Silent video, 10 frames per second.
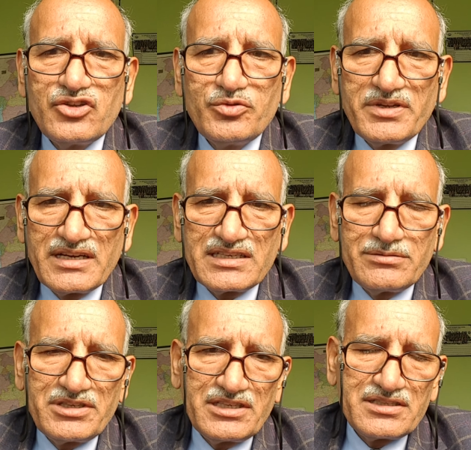human
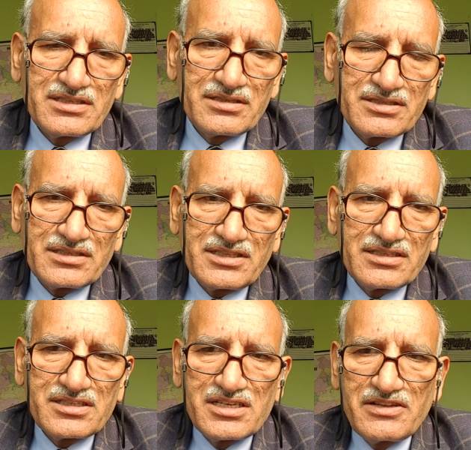activities such
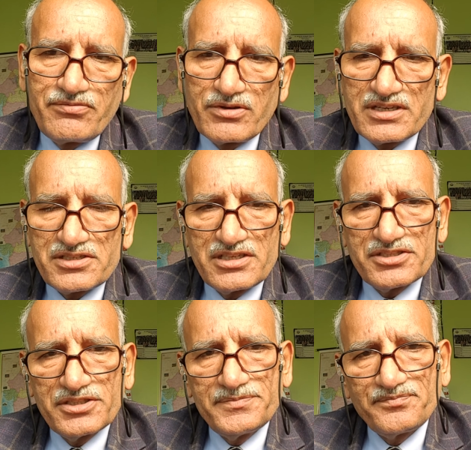as
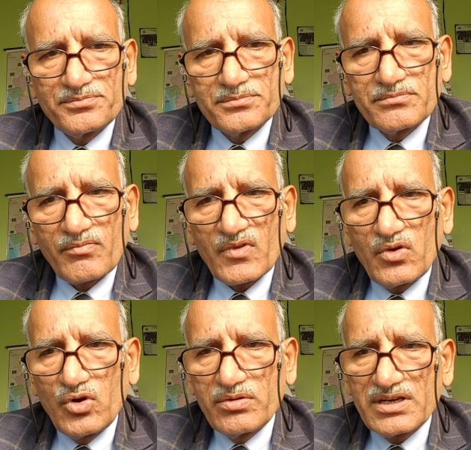deforestation,
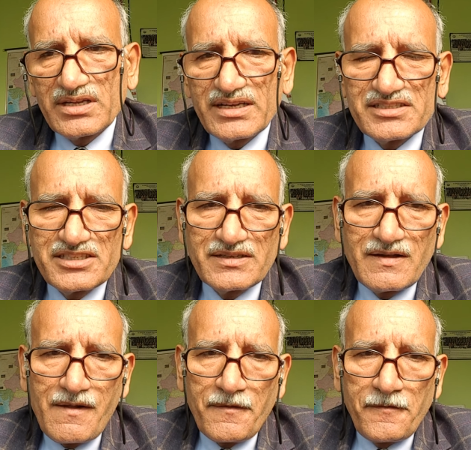
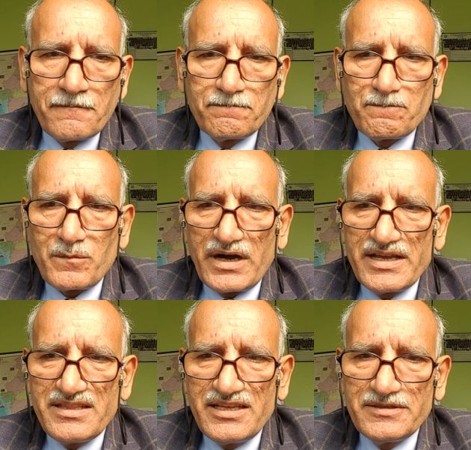overgrazing,
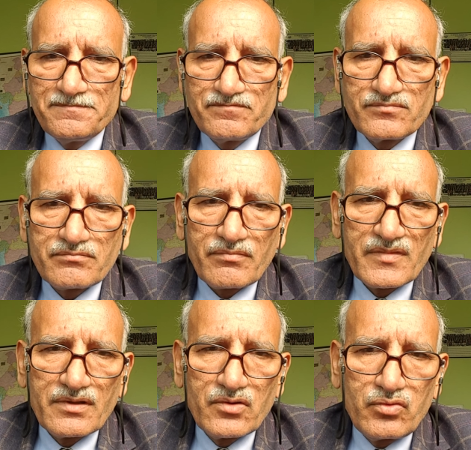mining,
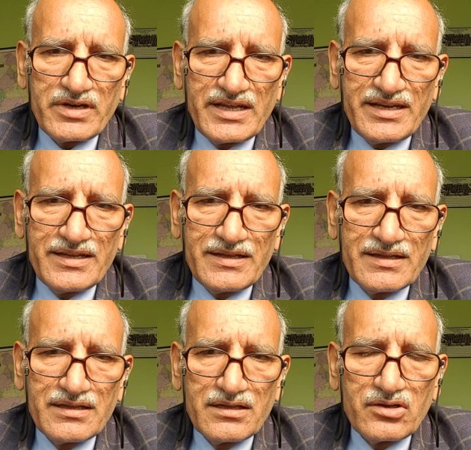
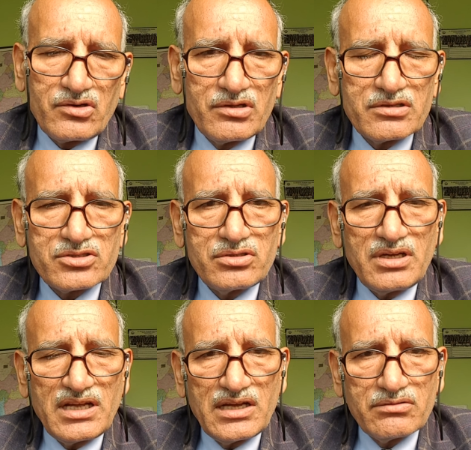quarrying also
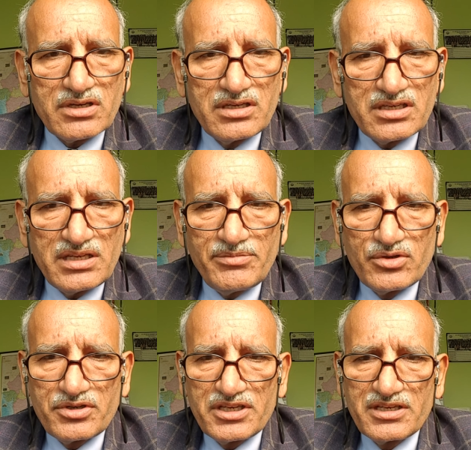have
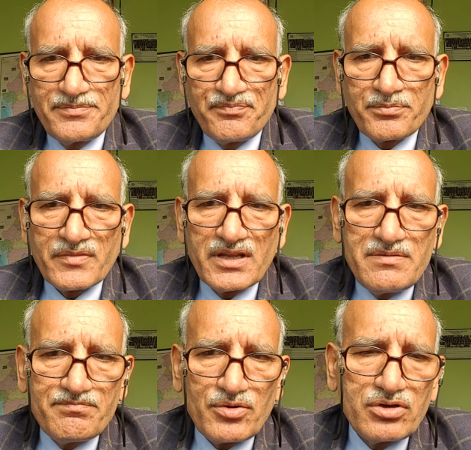contributed
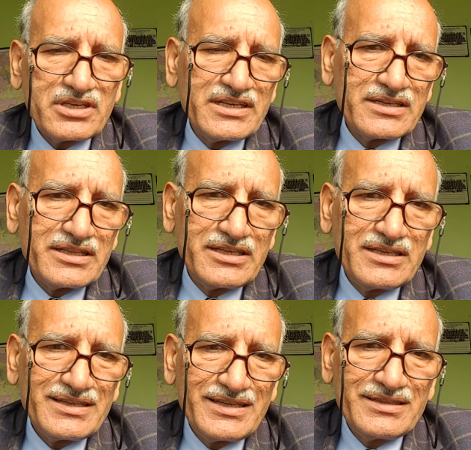
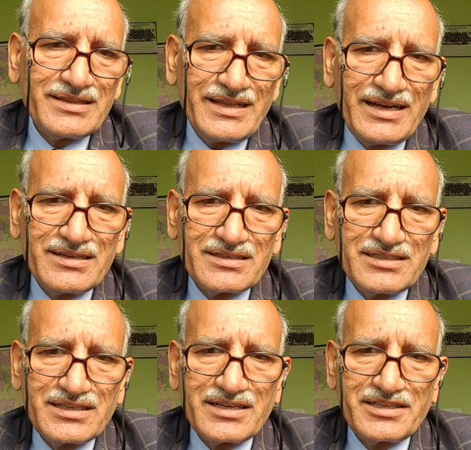importantly in land
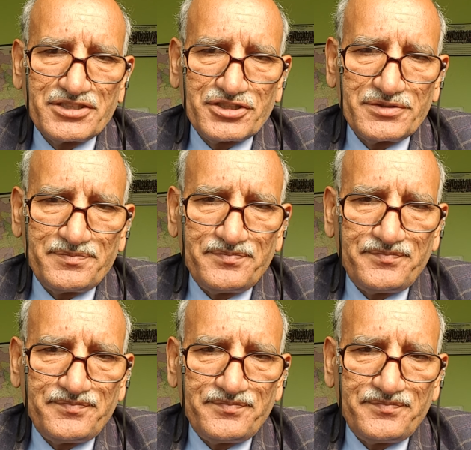degradation.